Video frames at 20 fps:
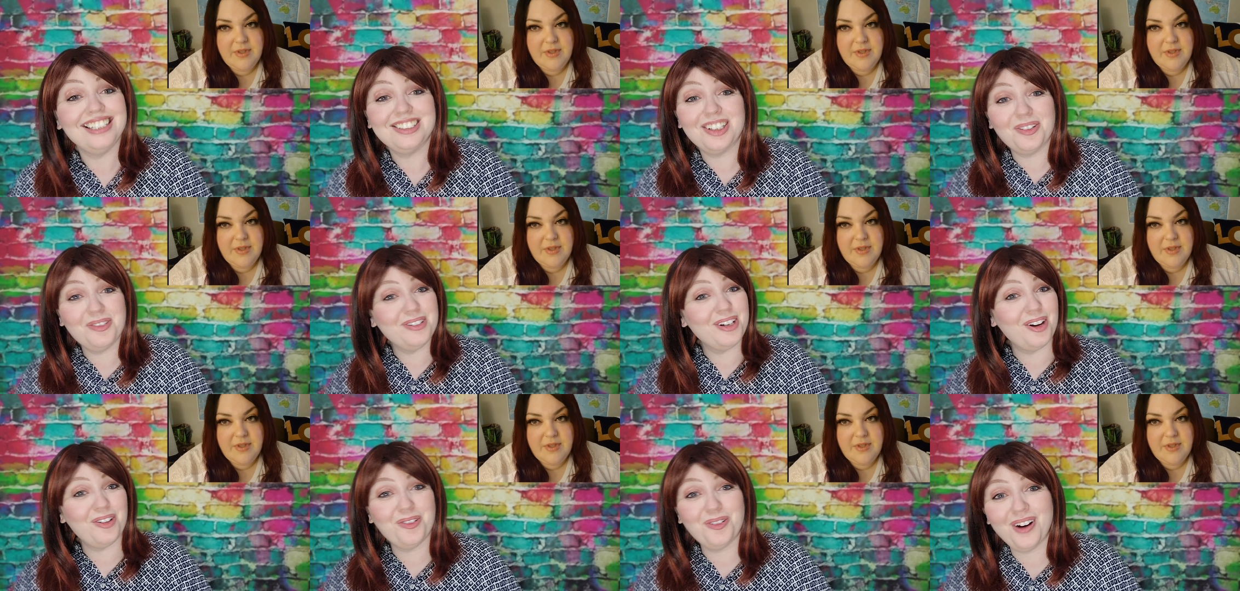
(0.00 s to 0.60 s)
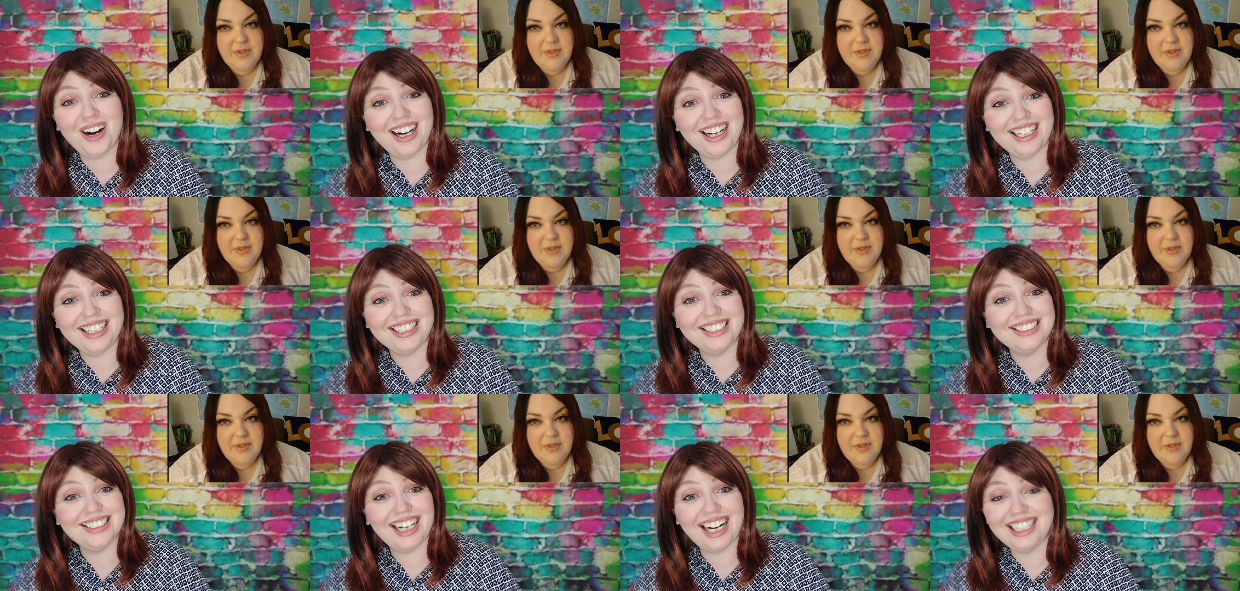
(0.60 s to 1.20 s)
Speaker 1: I don't know why.
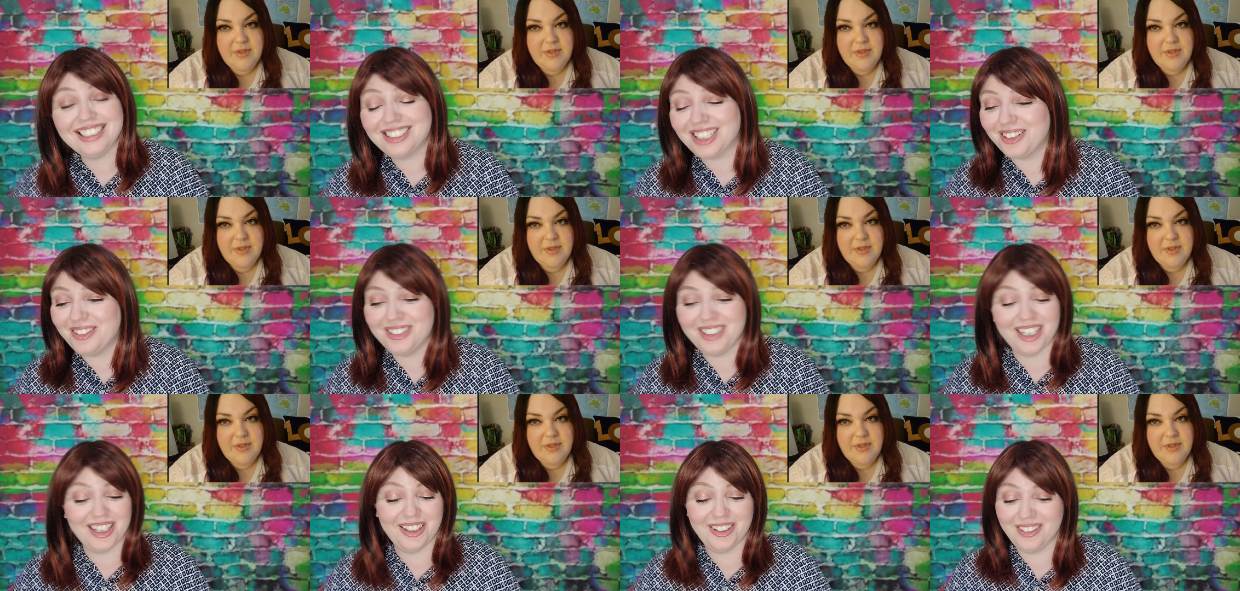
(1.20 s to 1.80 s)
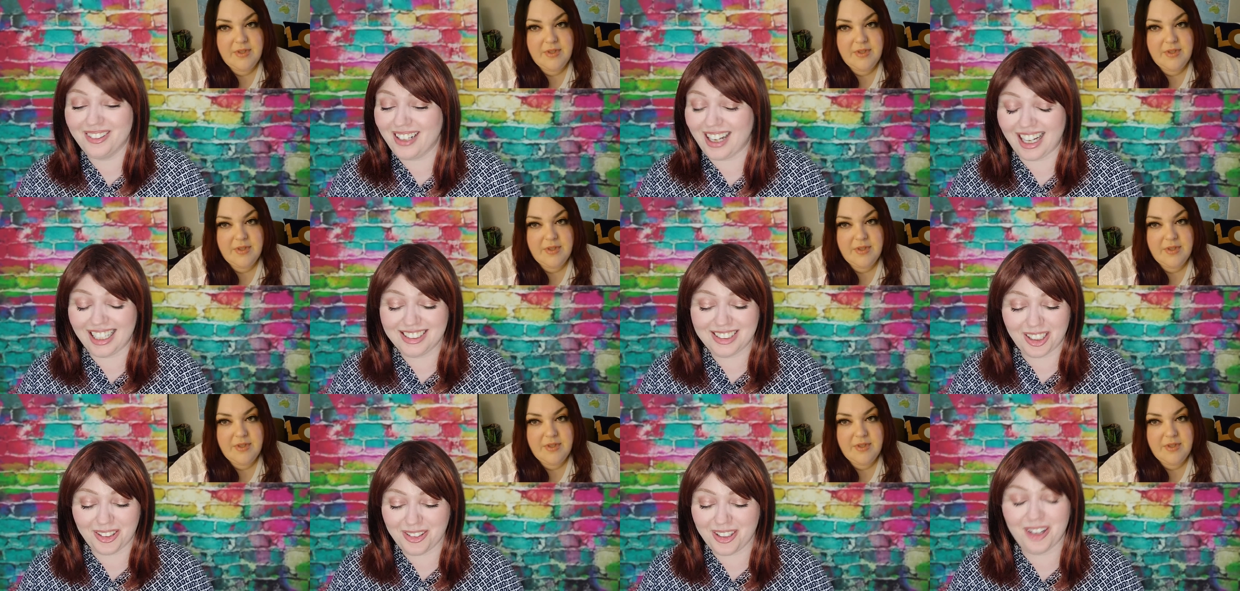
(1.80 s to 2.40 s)
I don't know. I
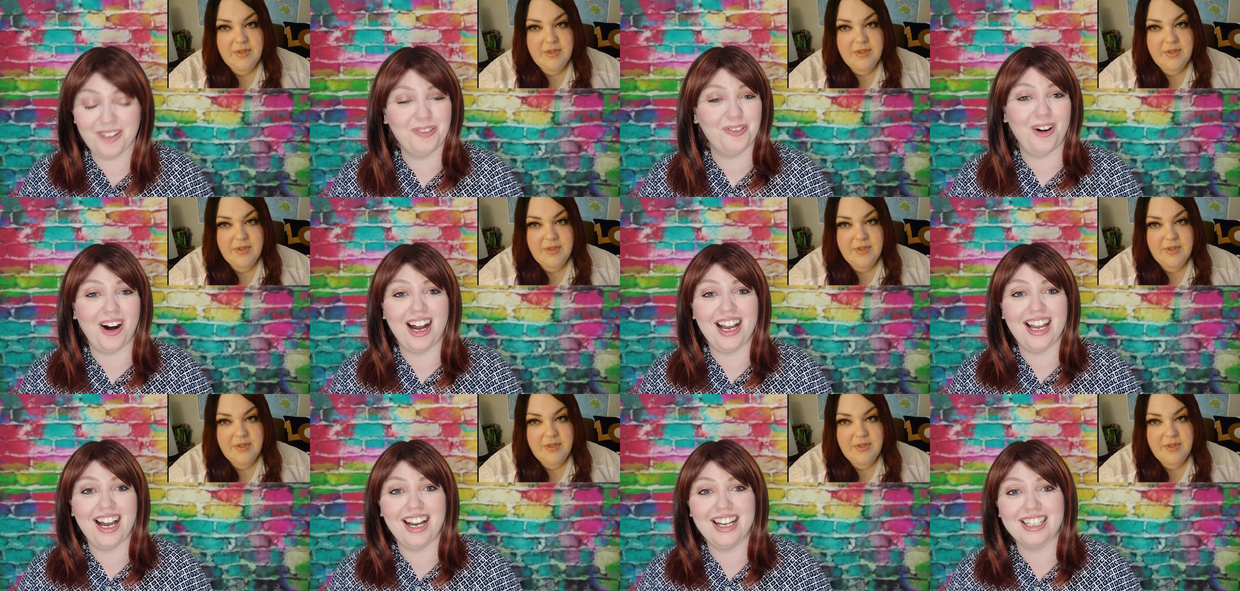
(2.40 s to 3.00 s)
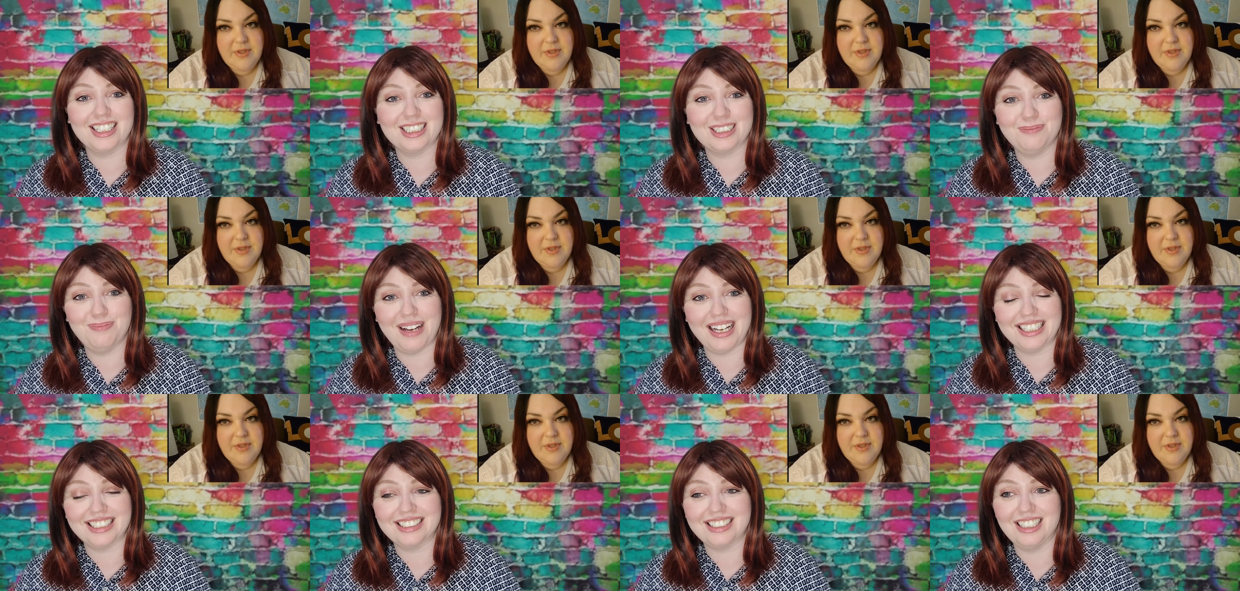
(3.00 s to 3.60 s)
don't know why I
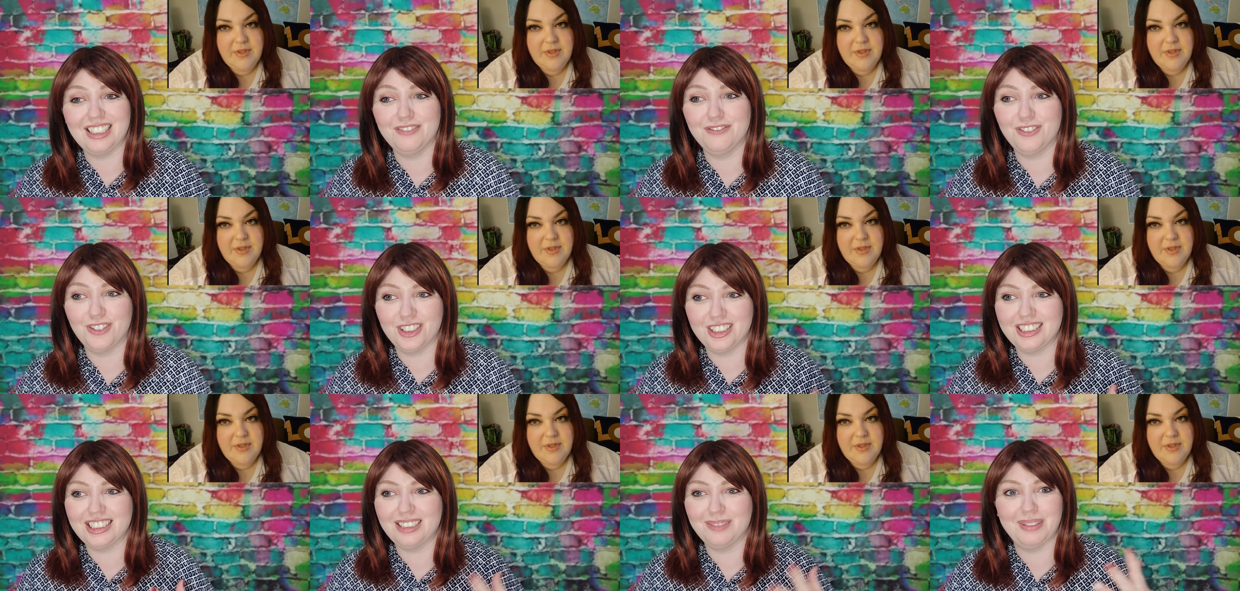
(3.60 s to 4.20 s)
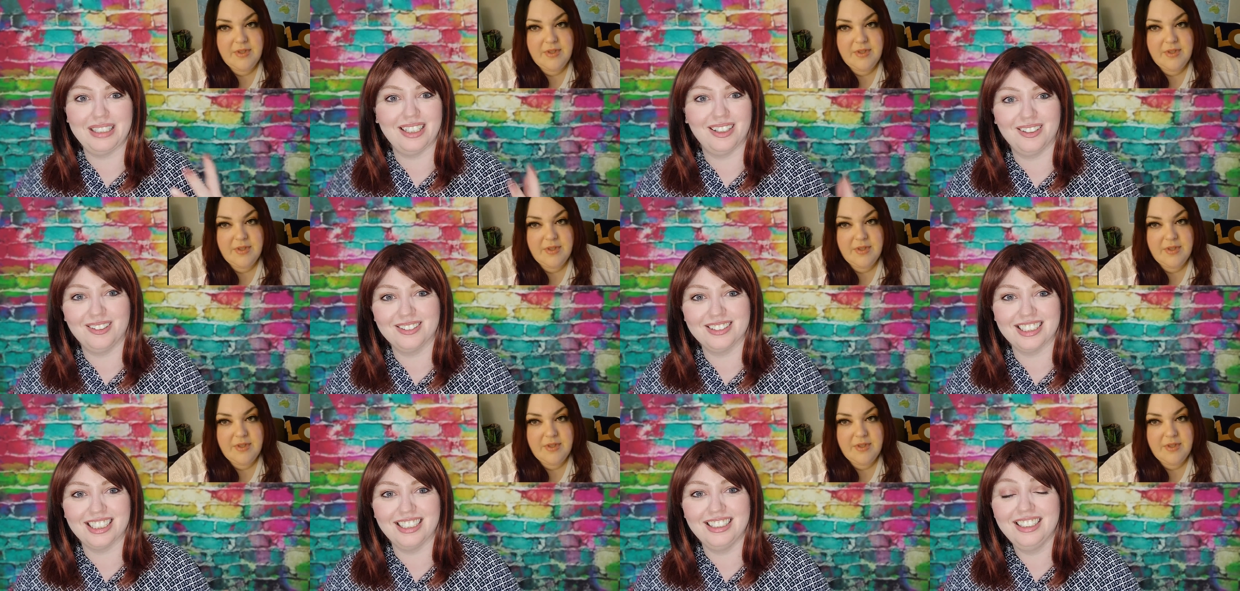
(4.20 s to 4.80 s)
expect her voice to be
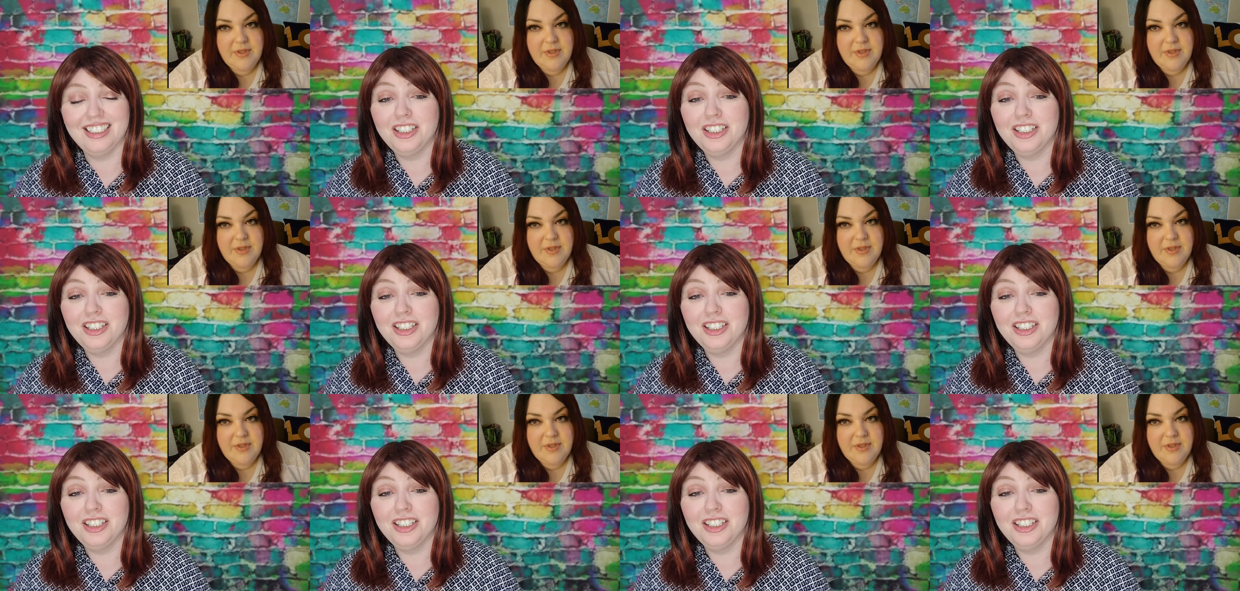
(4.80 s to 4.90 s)
older.